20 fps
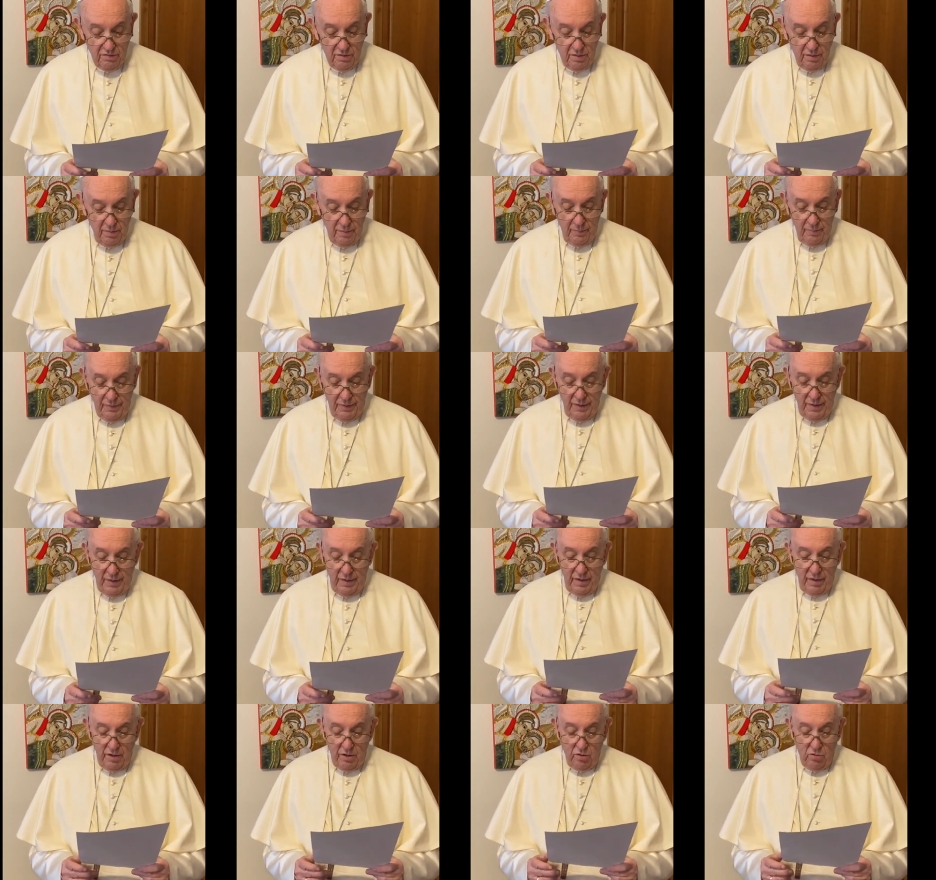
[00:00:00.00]
May you
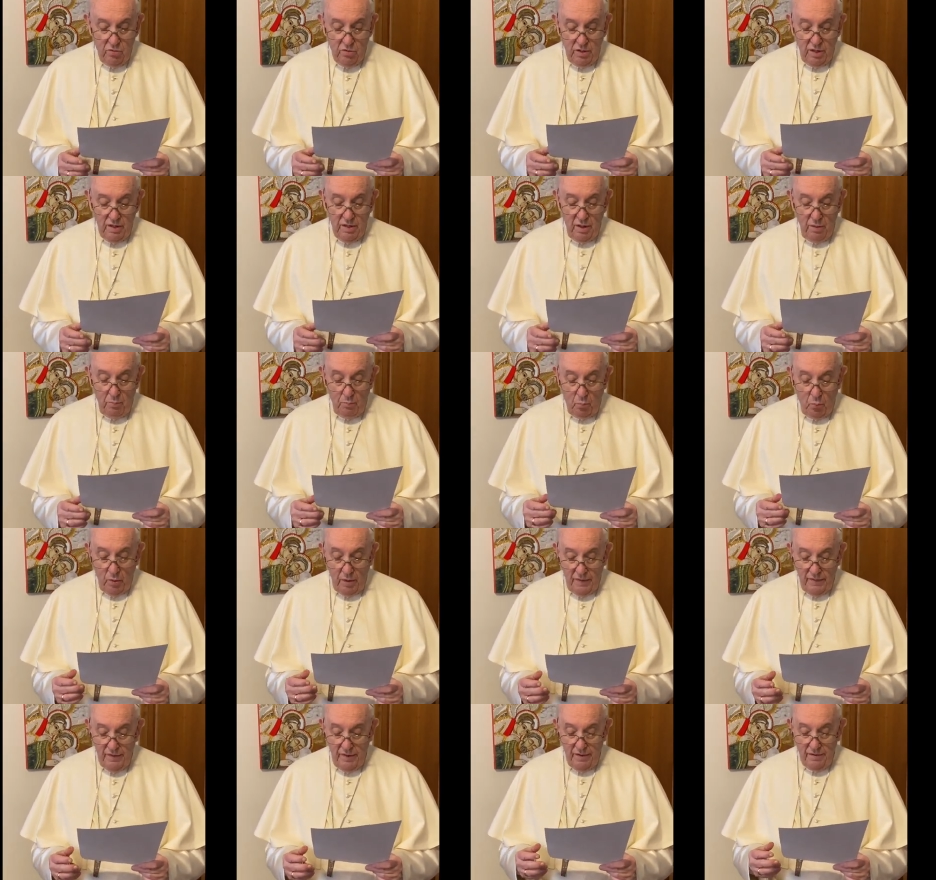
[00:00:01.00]
revitalize your
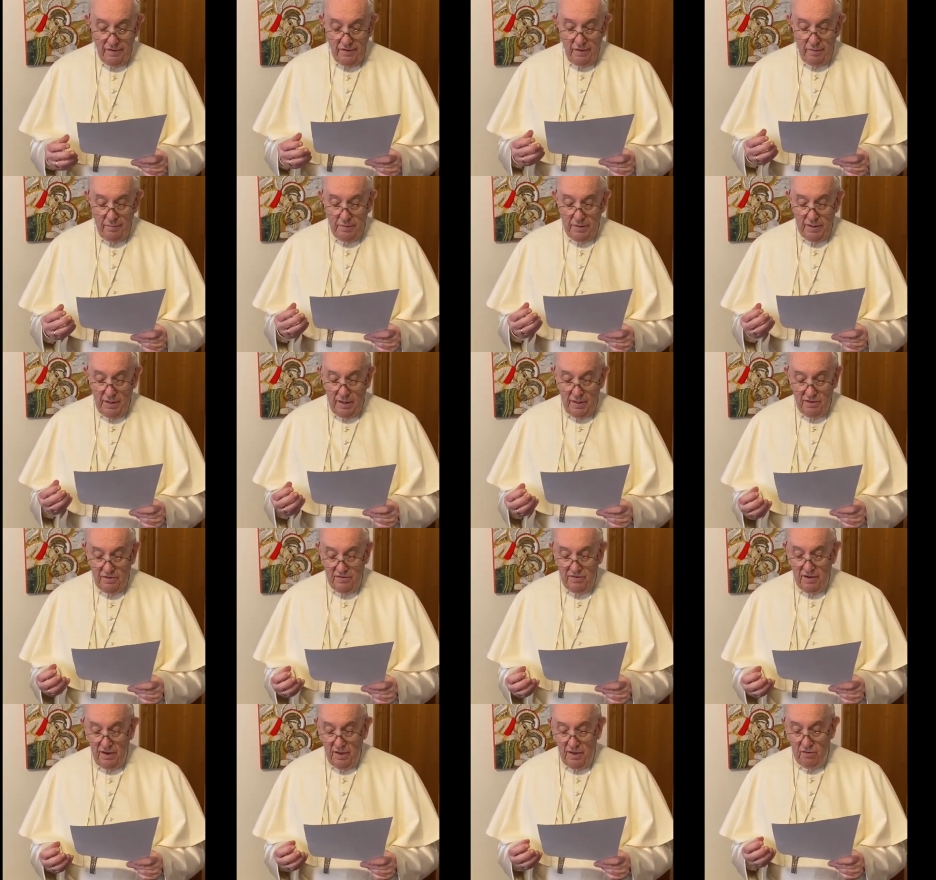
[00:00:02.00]
vocation to be
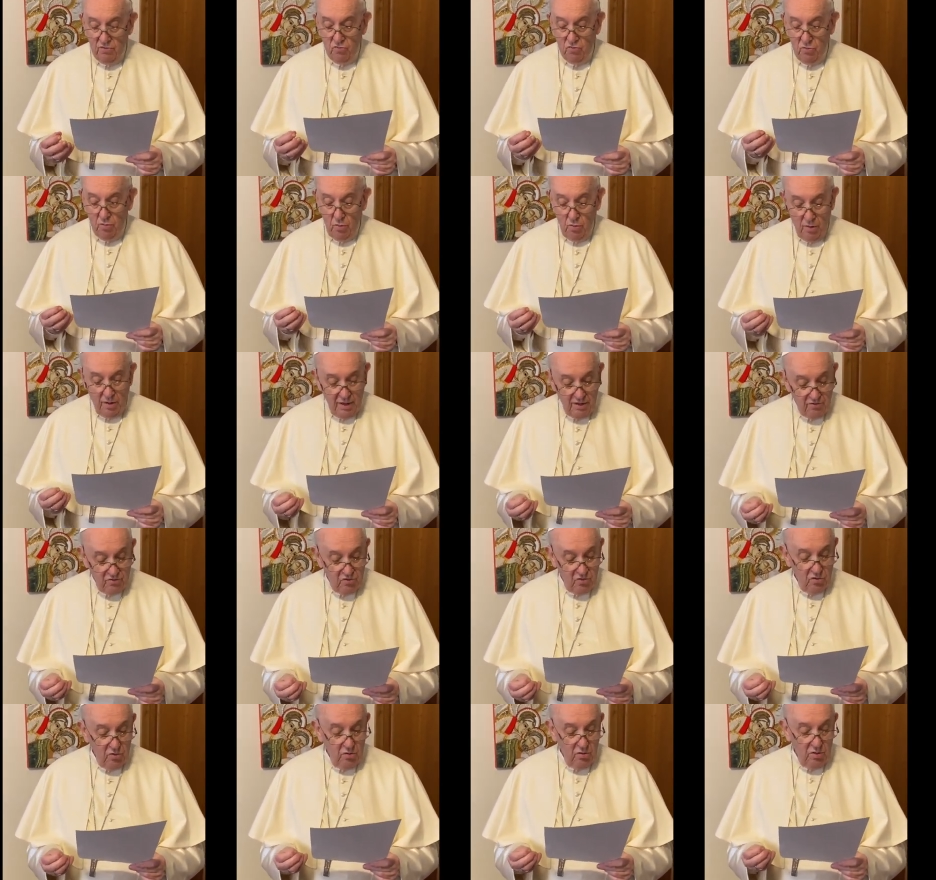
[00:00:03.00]
missionary
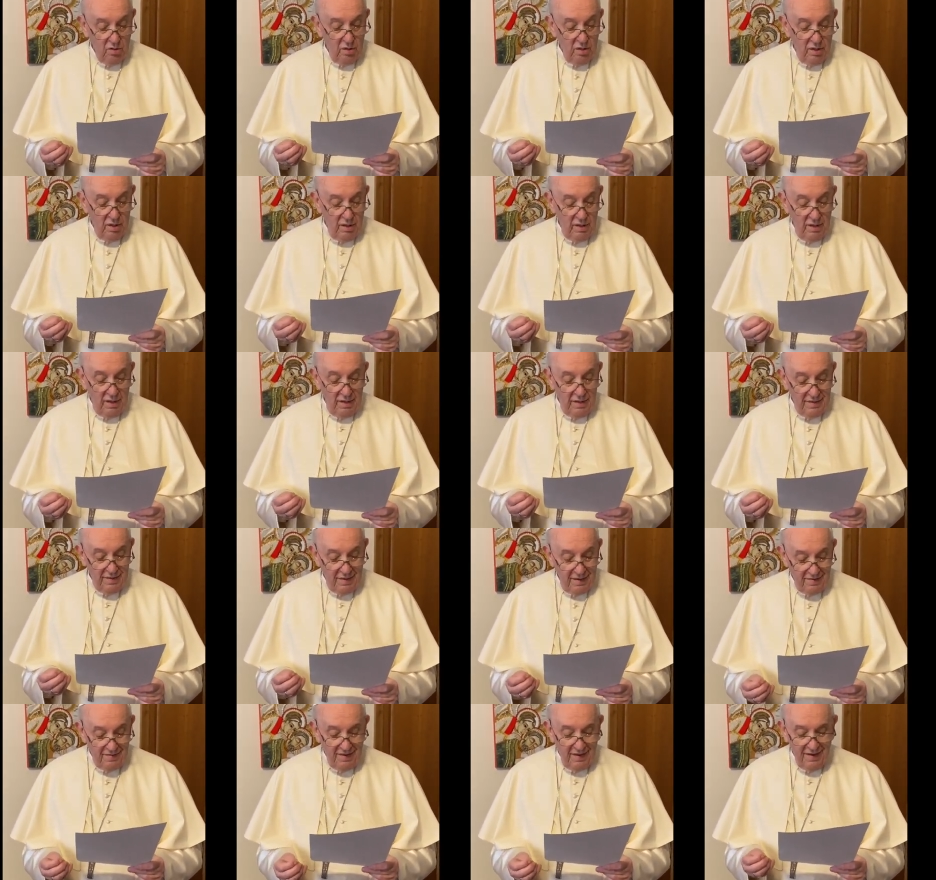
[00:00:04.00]

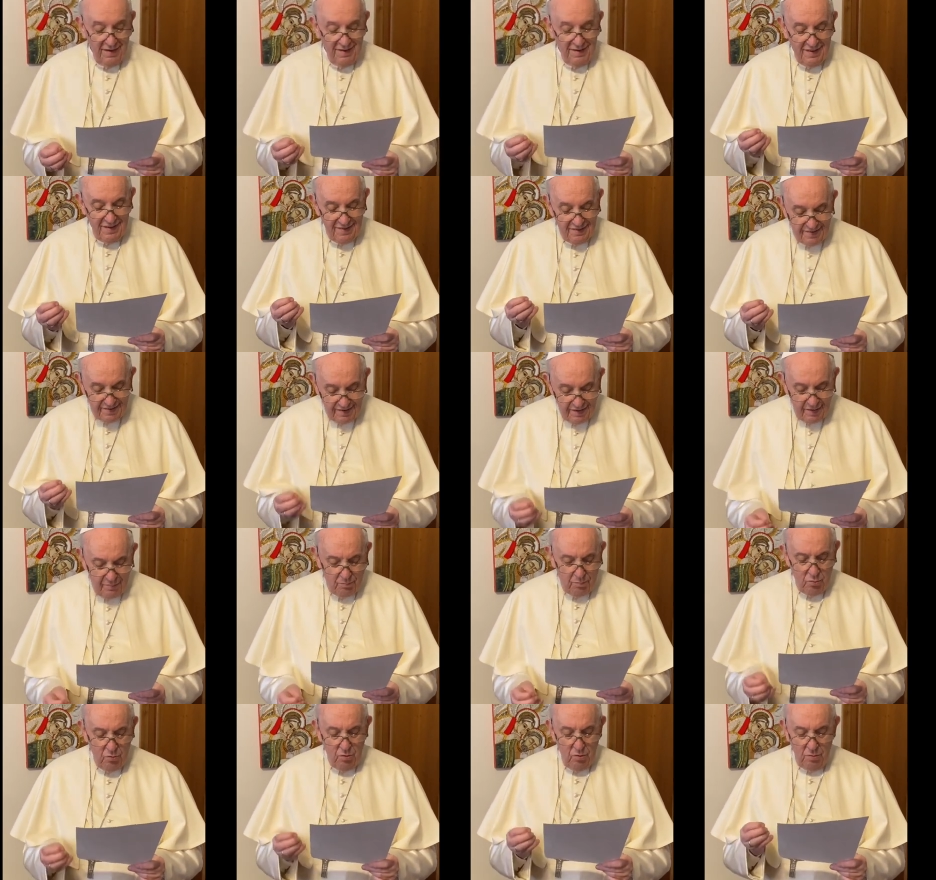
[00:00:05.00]
disciples of
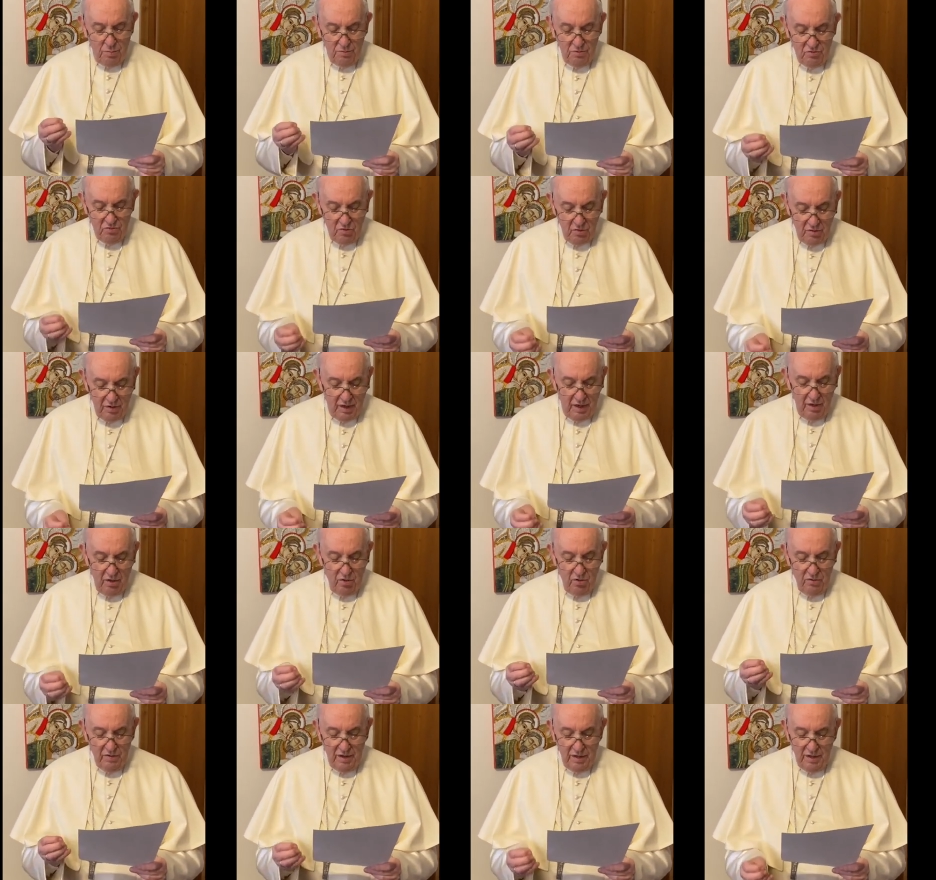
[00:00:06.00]
Christ the
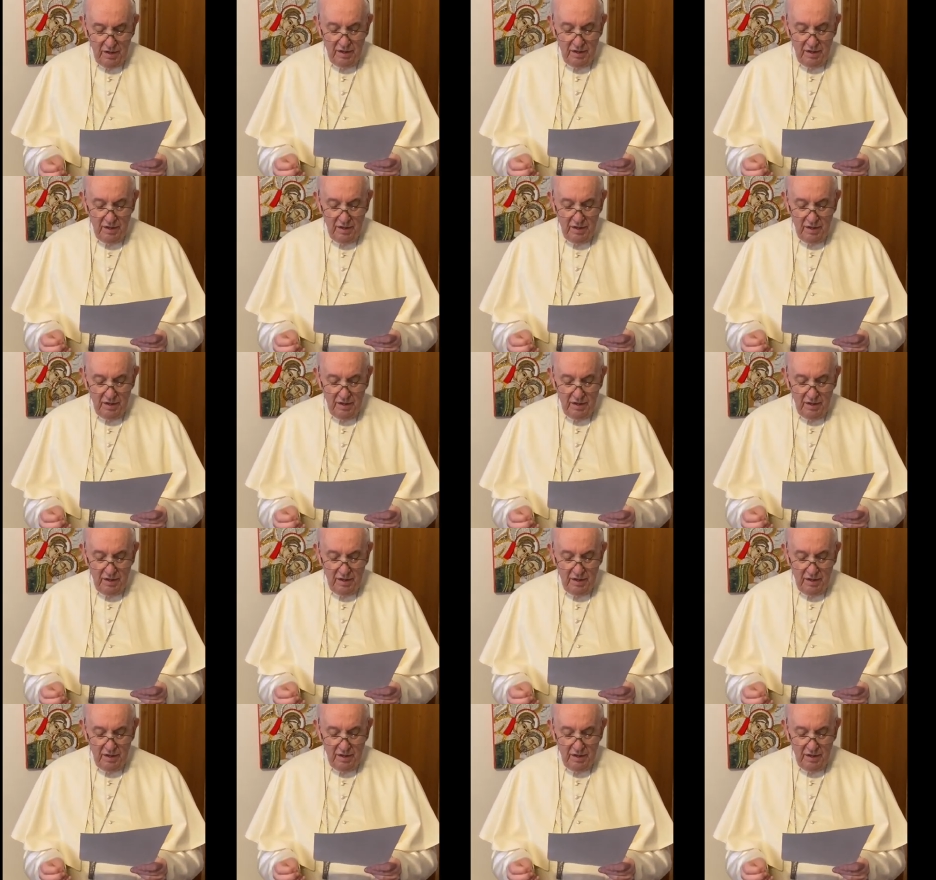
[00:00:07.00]
Savior,